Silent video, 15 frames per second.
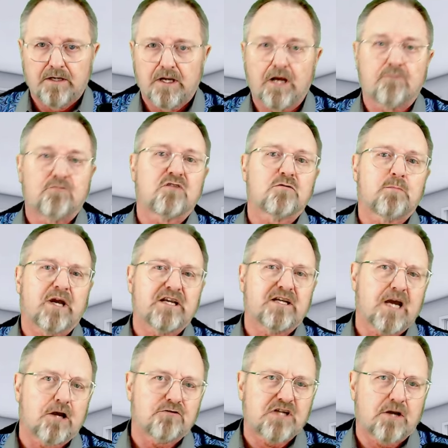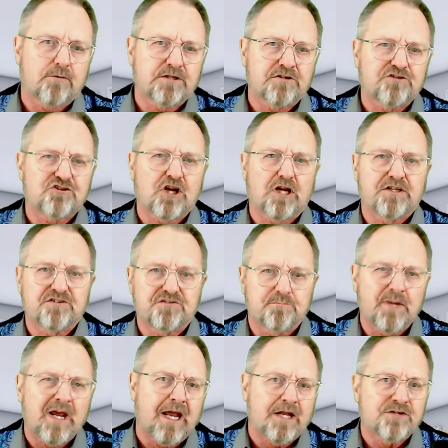However, by kowtowing to Chinese
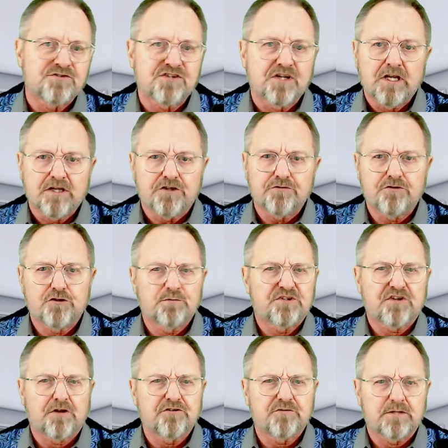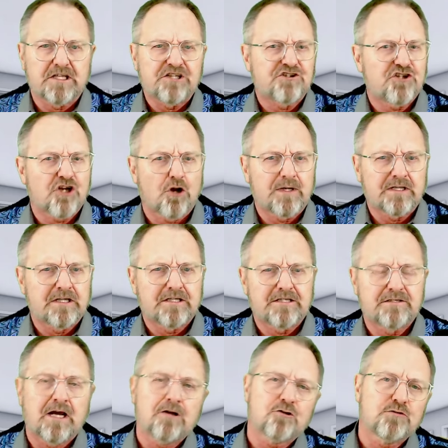demands, YouTube is ultimately showing that it
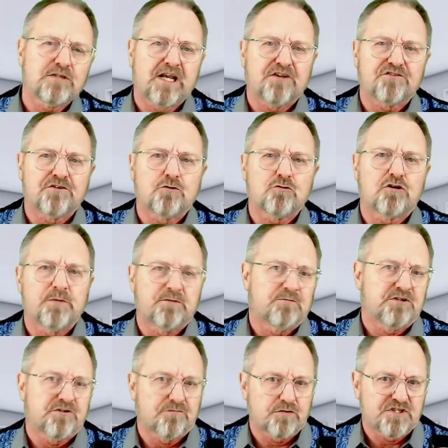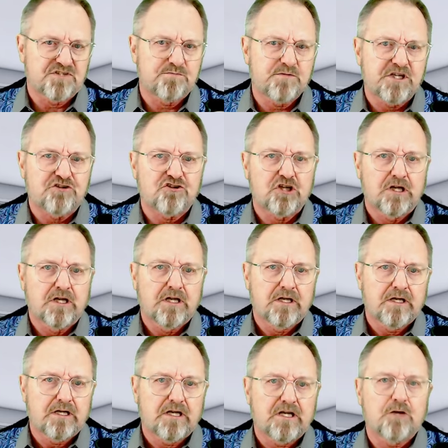not only has no commitment to free speech,
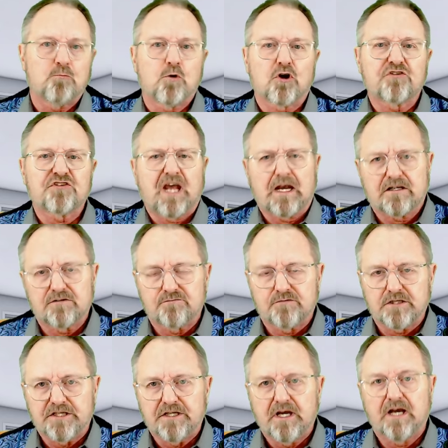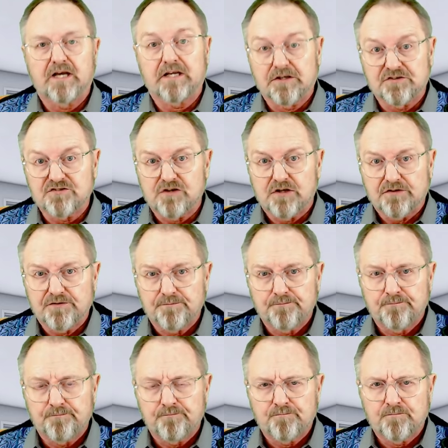it works actively against it.
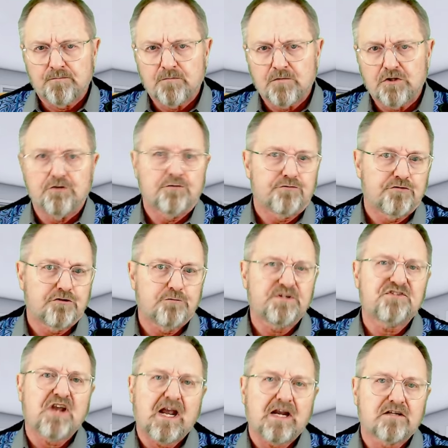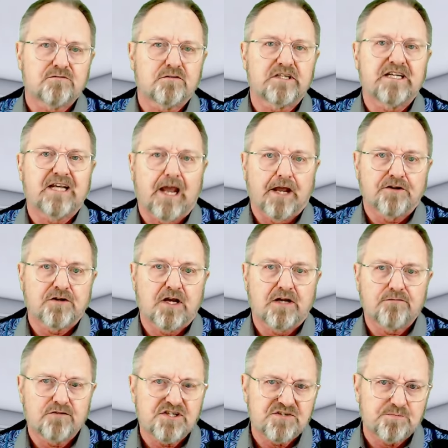YouTube is actively anti
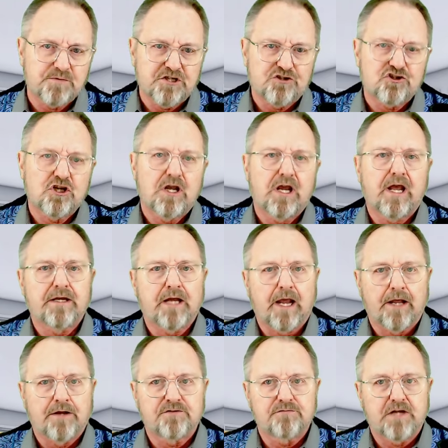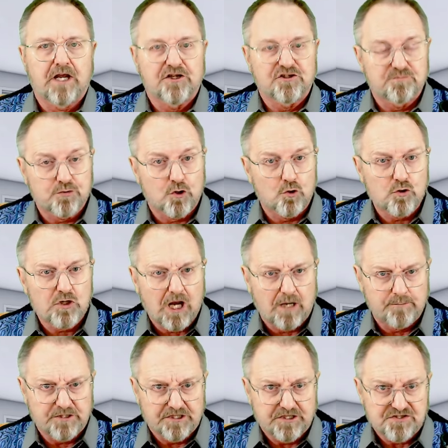free speech and, and, and pro
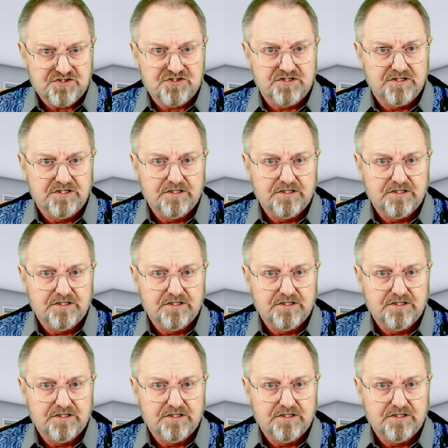communist.